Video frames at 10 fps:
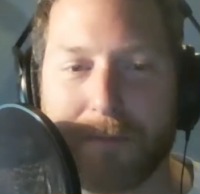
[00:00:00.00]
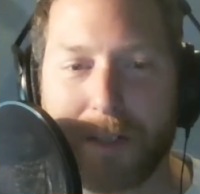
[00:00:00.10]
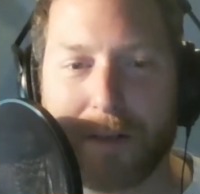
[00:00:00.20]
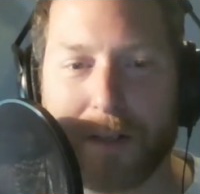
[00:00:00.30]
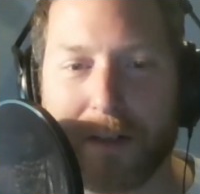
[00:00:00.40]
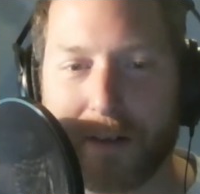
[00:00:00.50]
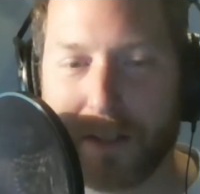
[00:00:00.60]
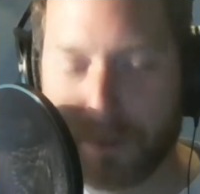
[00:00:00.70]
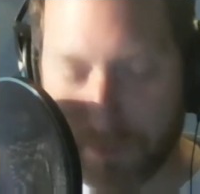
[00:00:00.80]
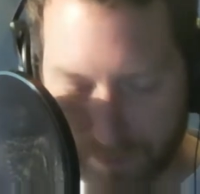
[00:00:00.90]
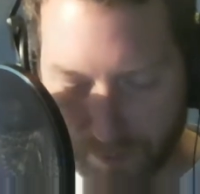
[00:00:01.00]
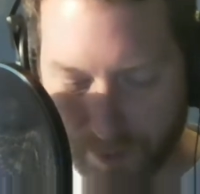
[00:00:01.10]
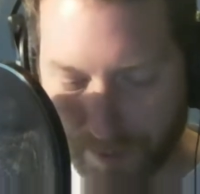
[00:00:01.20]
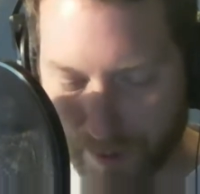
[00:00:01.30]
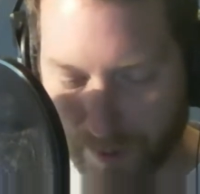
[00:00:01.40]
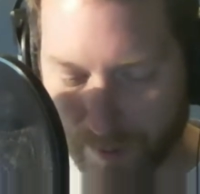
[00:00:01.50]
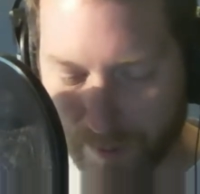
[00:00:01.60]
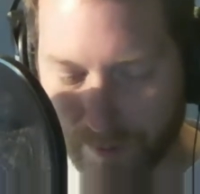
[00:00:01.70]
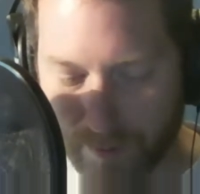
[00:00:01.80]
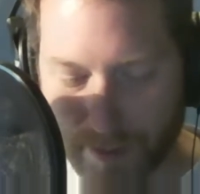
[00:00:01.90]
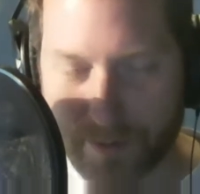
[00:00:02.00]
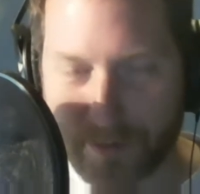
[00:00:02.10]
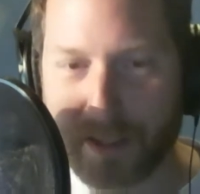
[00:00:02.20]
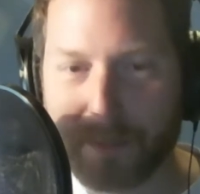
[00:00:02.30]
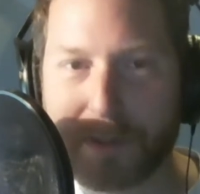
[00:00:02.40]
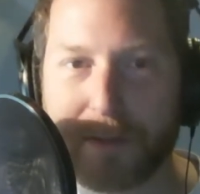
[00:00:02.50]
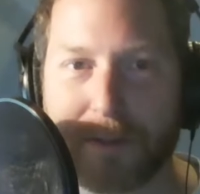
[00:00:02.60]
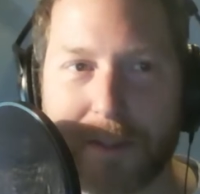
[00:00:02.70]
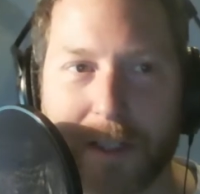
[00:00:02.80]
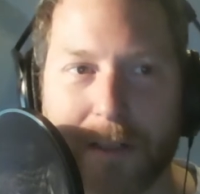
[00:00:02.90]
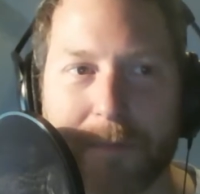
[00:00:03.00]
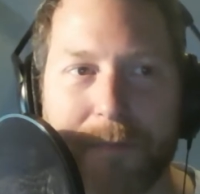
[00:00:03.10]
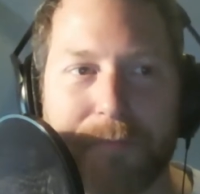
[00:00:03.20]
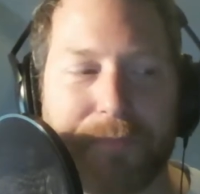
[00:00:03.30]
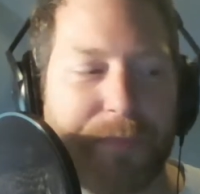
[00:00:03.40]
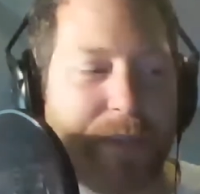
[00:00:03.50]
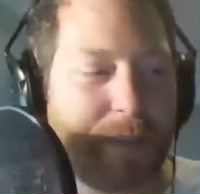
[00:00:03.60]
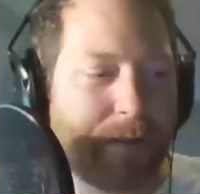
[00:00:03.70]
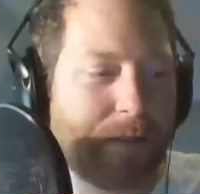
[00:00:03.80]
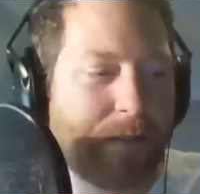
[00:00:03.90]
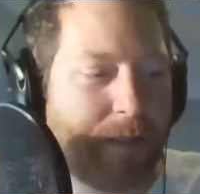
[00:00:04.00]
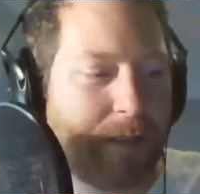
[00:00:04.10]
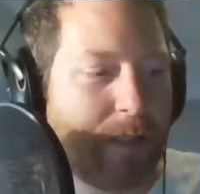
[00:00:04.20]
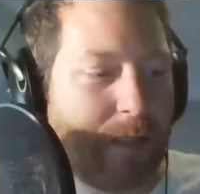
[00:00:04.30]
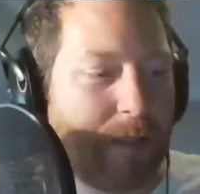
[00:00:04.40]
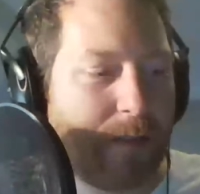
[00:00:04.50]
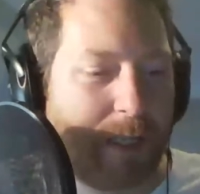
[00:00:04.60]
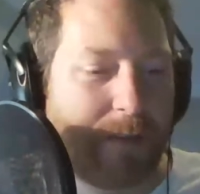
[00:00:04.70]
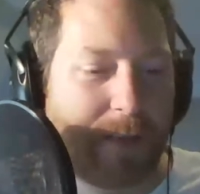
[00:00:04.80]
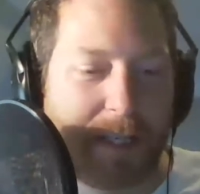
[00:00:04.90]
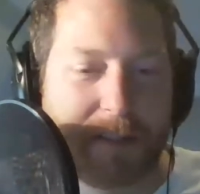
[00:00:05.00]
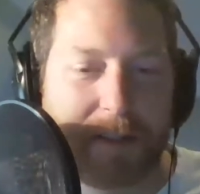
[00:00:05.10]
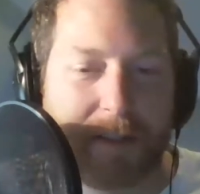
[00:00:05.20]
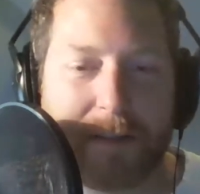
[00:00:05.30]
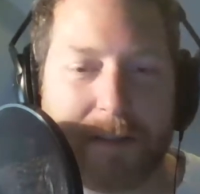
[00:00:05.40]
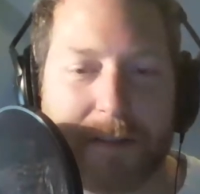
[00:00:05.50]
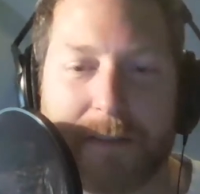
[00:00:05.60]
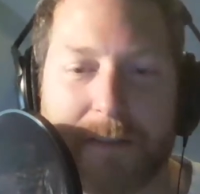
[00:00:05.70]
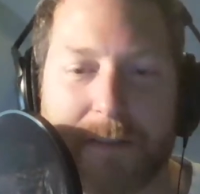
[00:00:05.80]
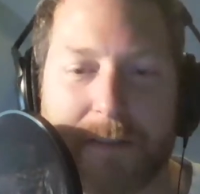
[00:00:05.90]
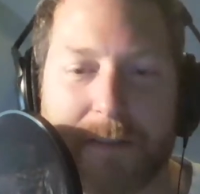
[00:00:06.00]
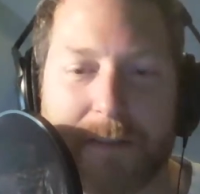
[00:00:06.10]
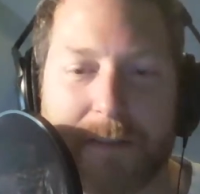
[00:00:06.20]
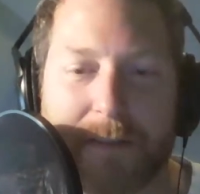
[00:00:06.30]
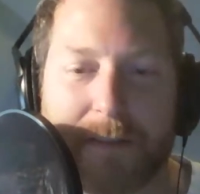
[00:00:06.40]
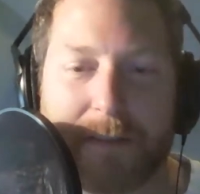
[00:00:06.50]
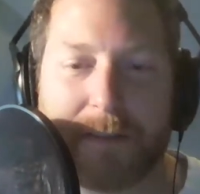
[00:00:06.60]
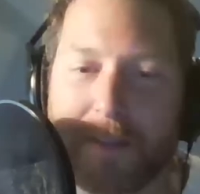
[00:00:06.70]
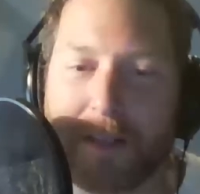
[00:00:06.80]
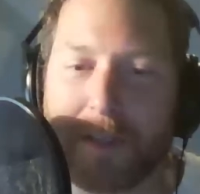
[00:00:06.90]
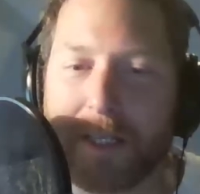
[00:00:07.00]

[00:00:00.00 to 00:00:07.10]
you know, later on, one of our 1,000 episodes to come. We'll have a guest on. Talk about that.